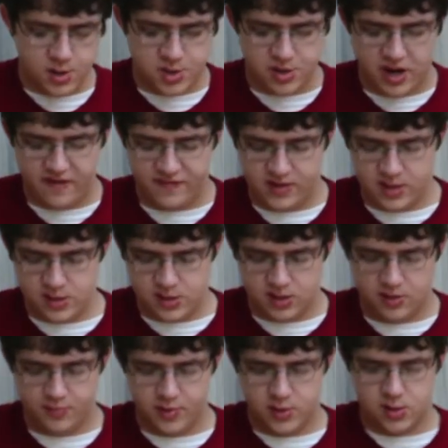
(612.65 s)
also have these.
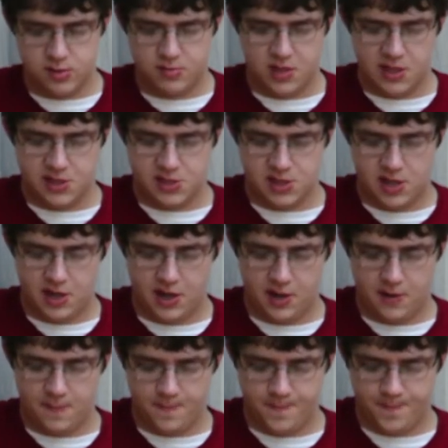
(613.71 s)
You can put some nuts on
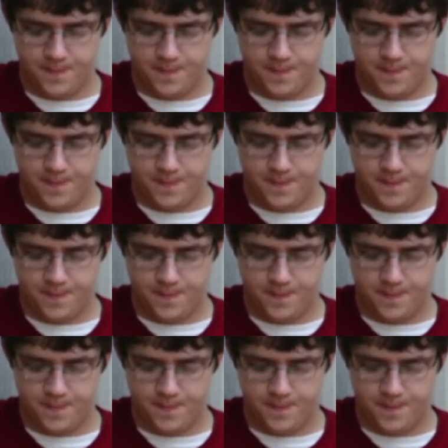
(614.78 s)
it.